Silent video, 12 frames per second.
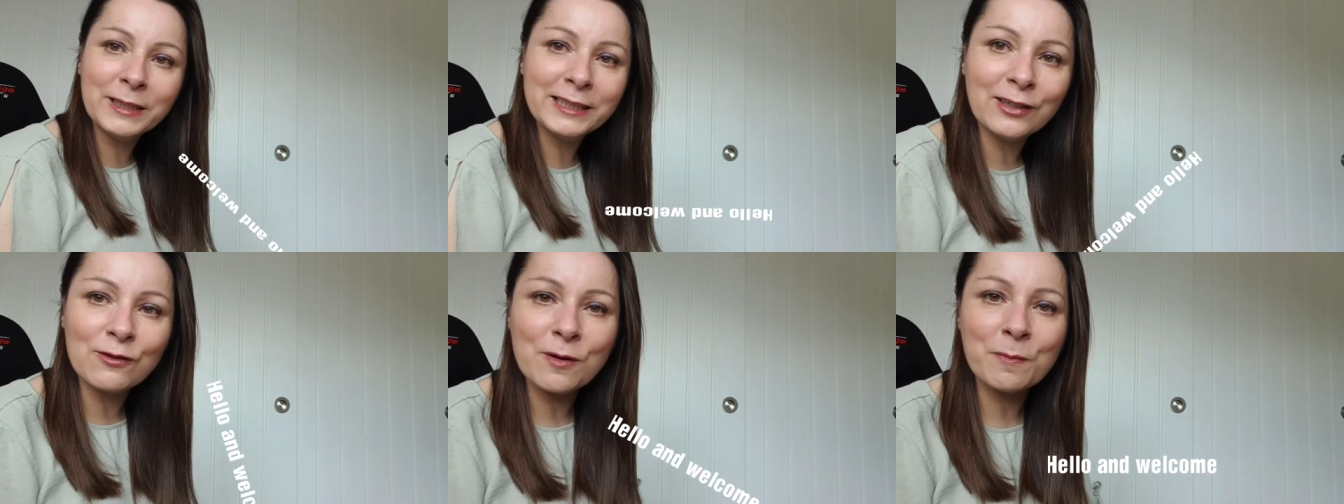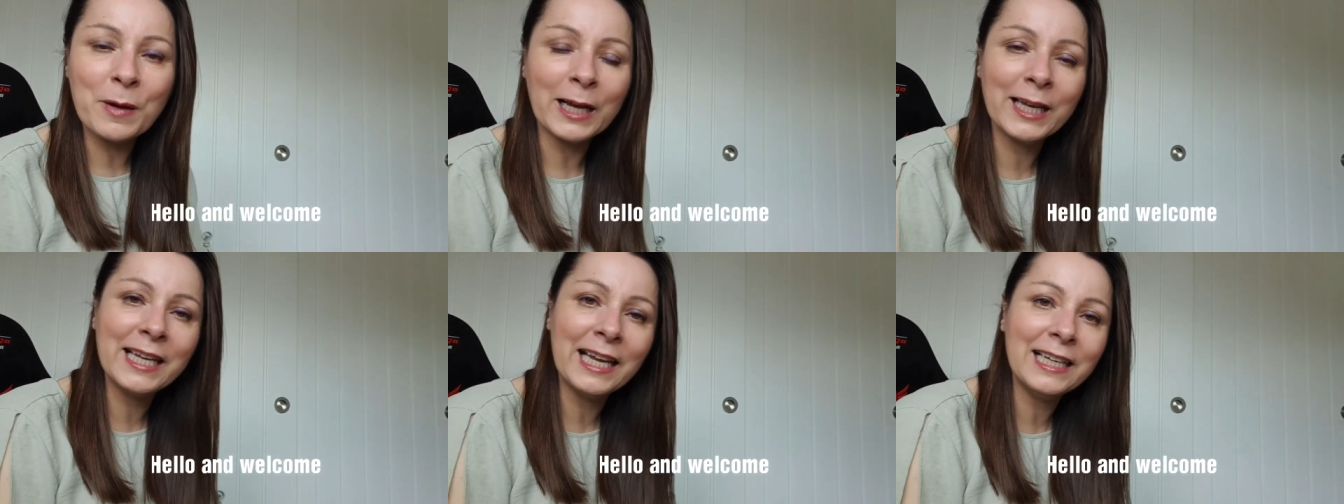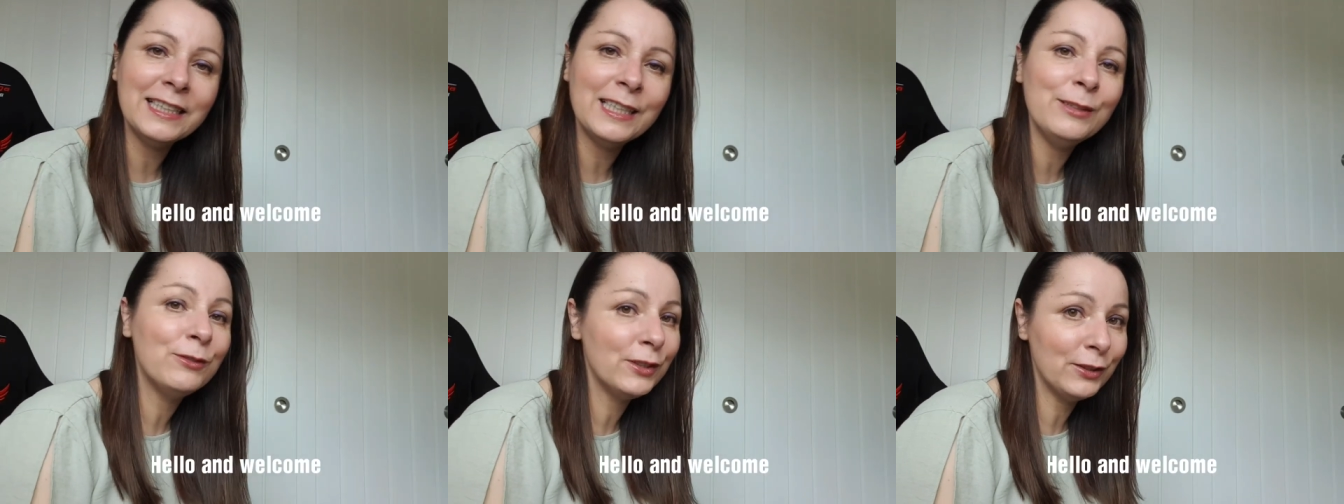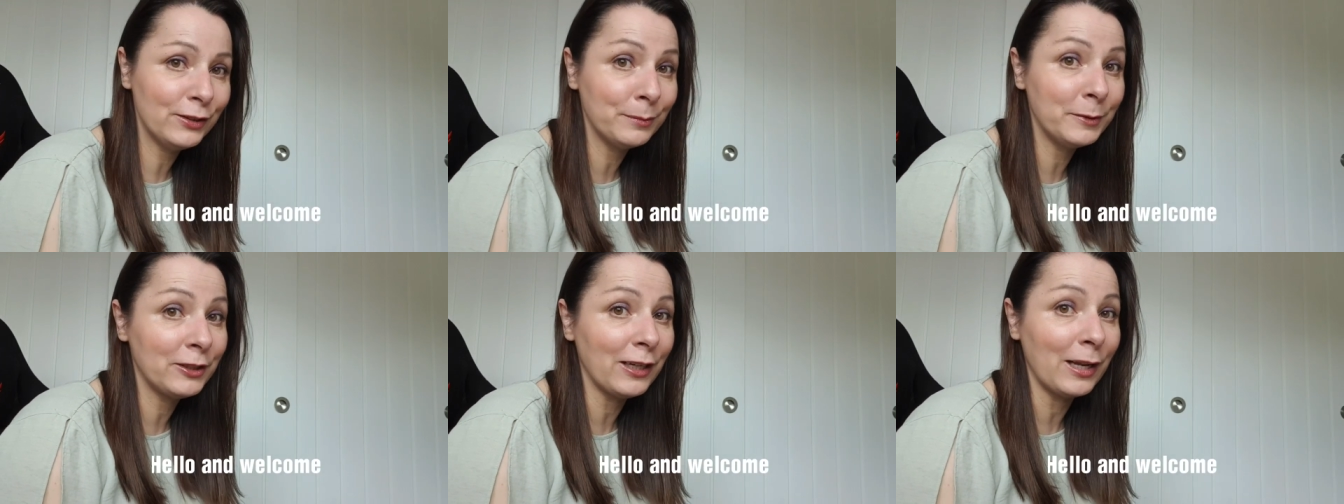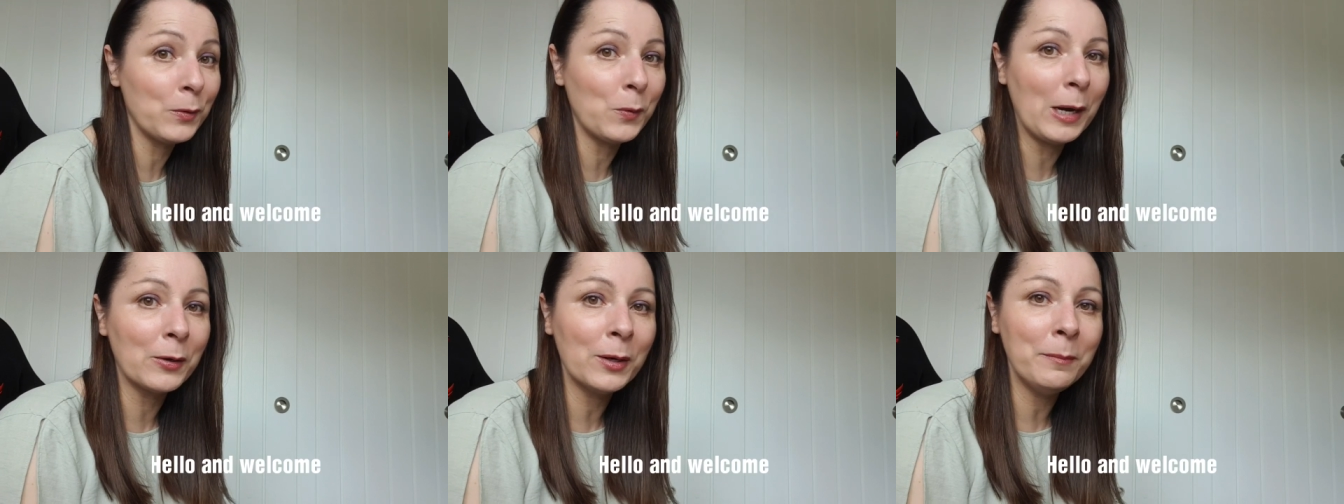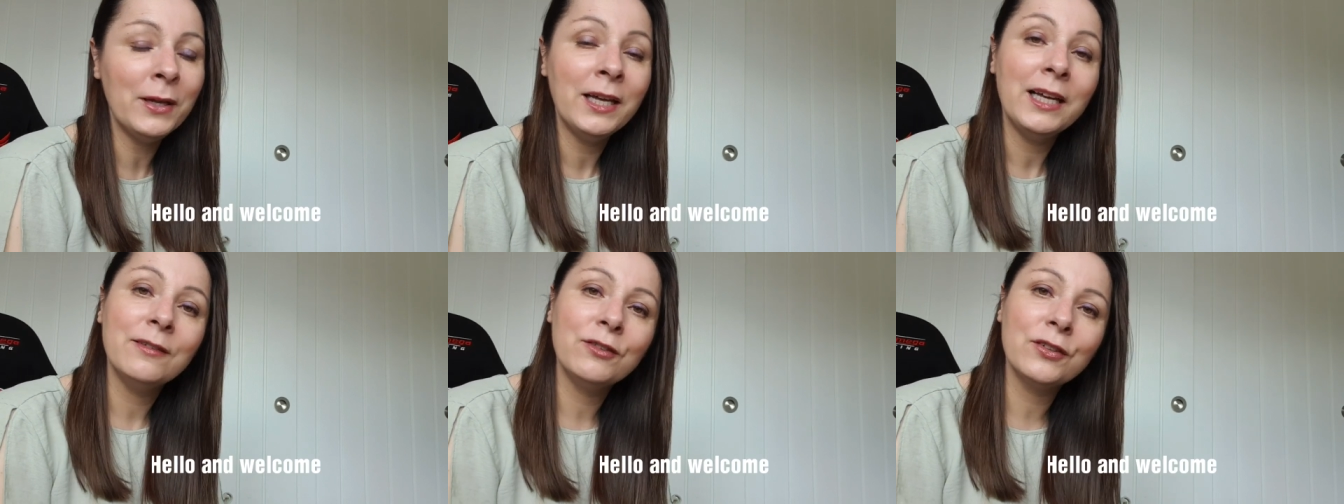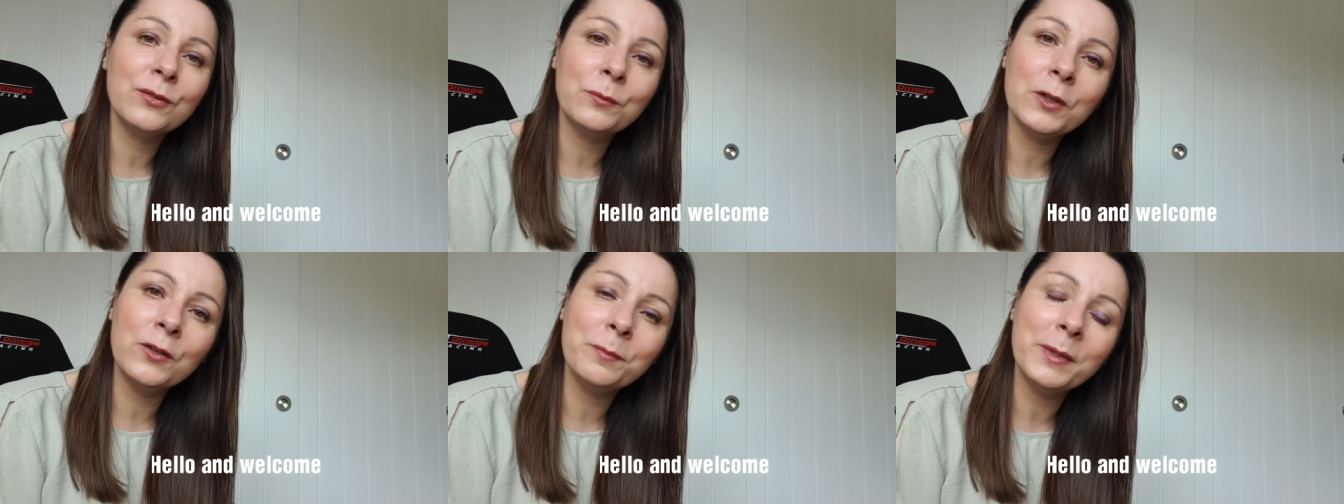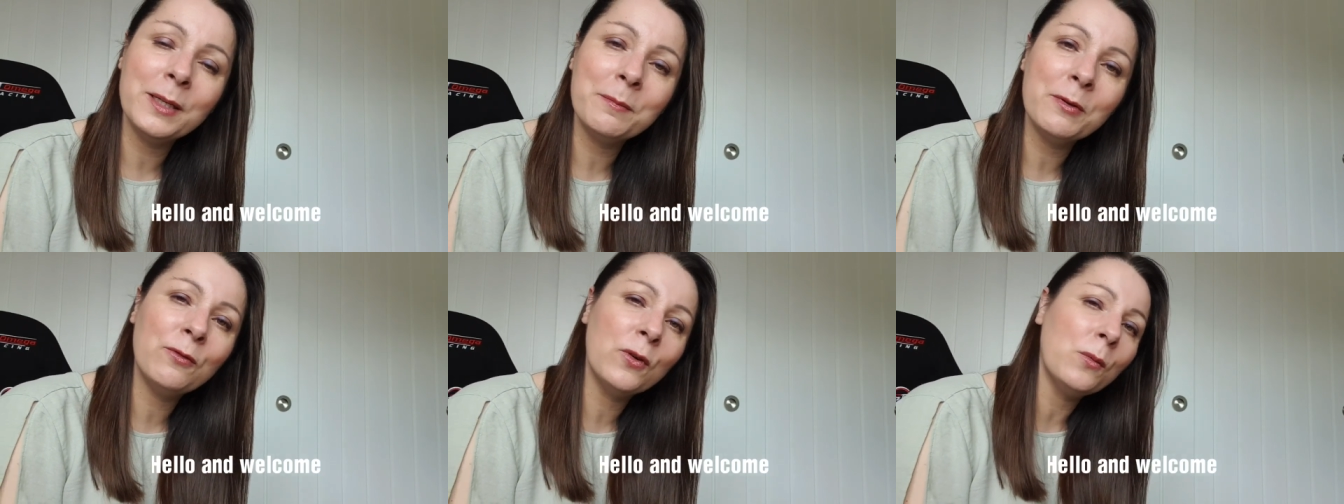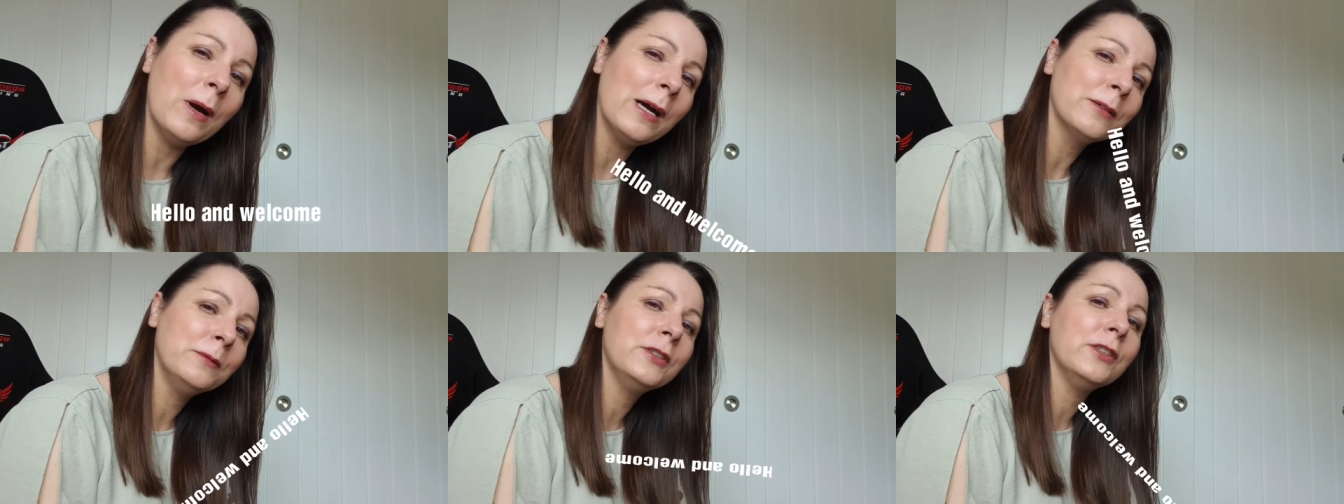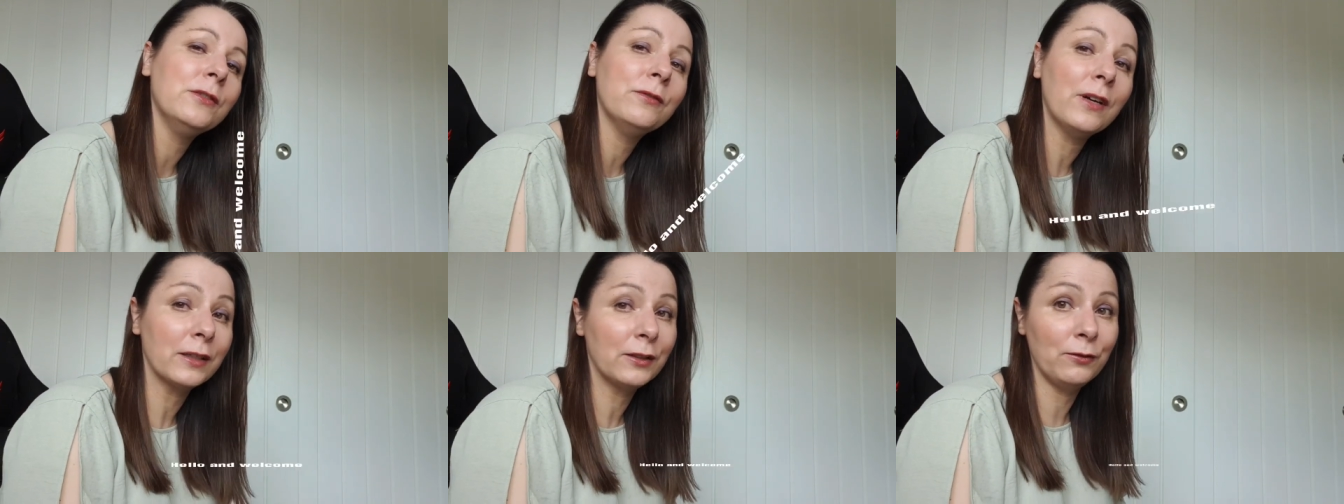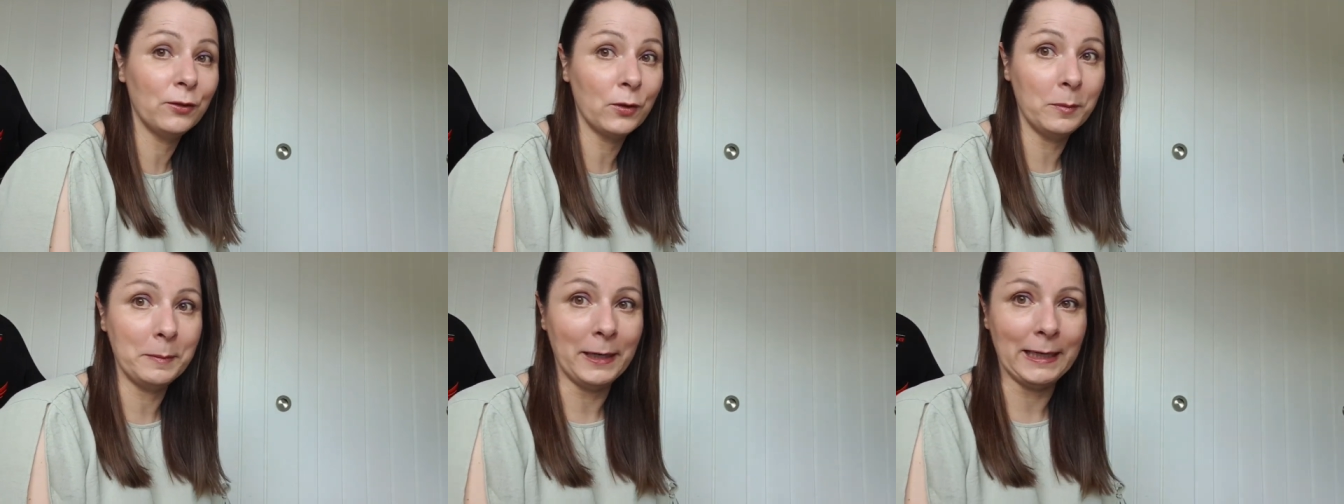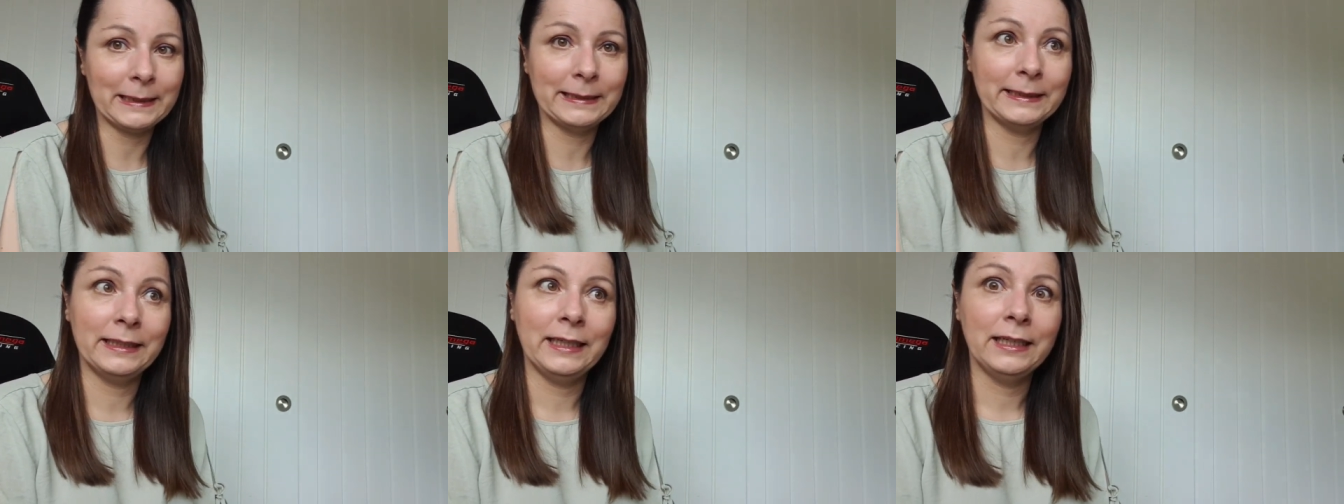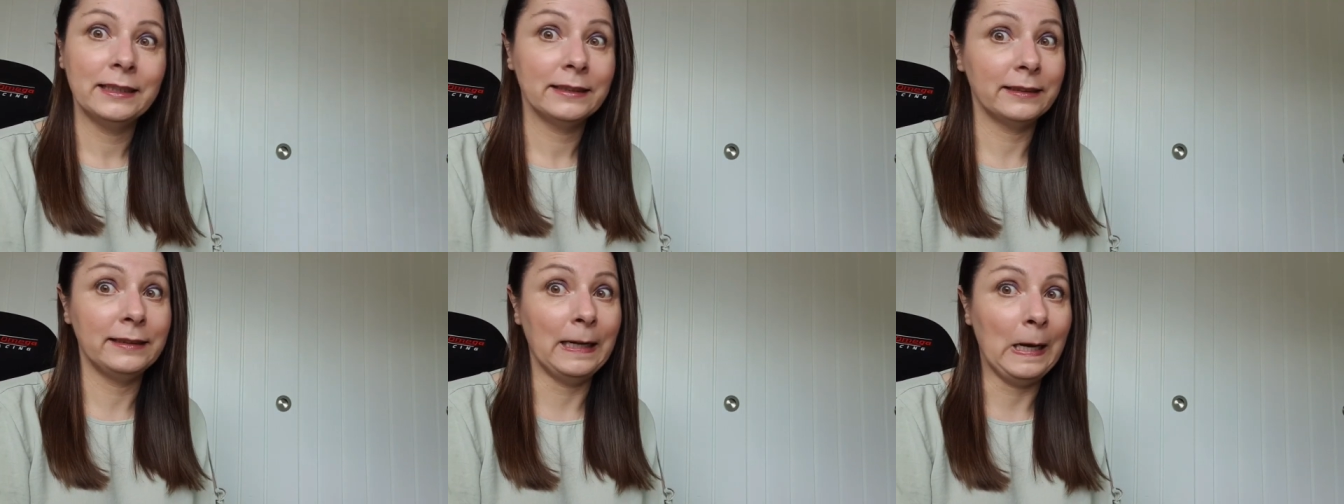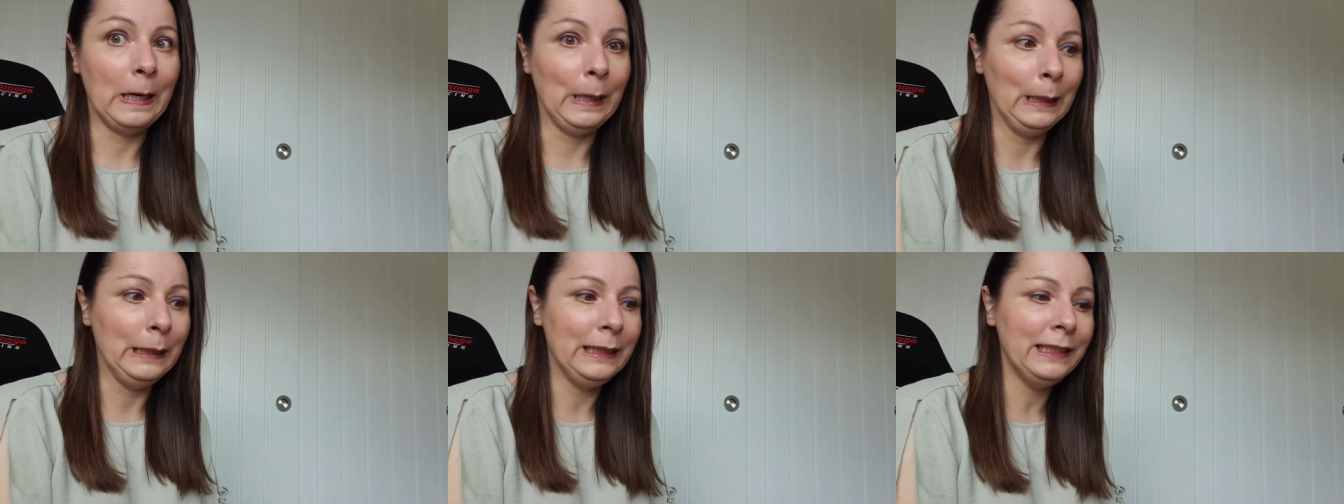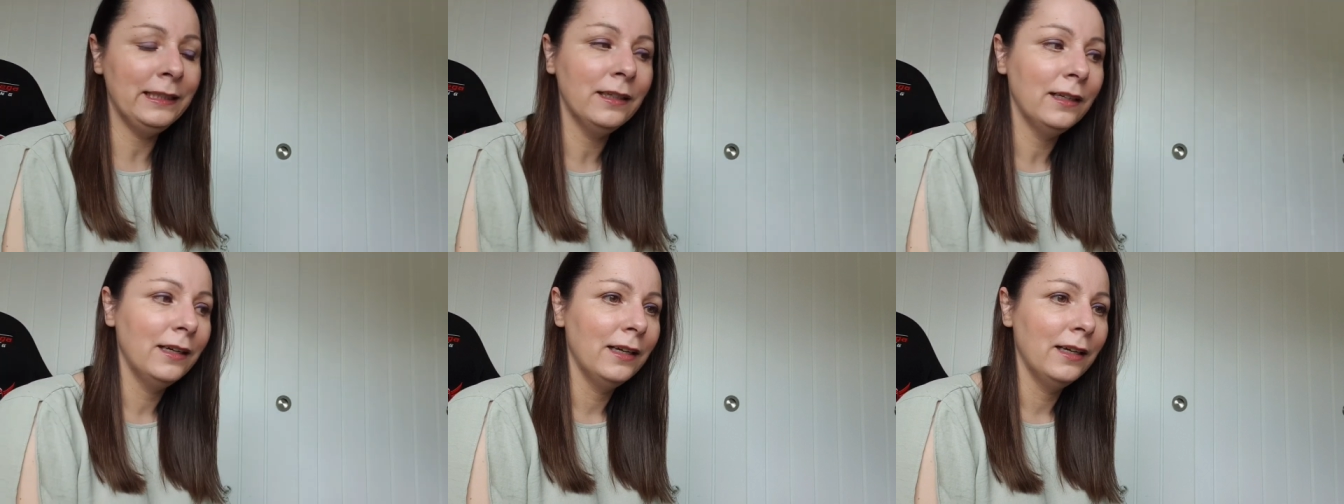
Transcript: me Donna I'm back again if you're new to my channel welcome if you're someone who's been here before welcome to you and thank you for coming back today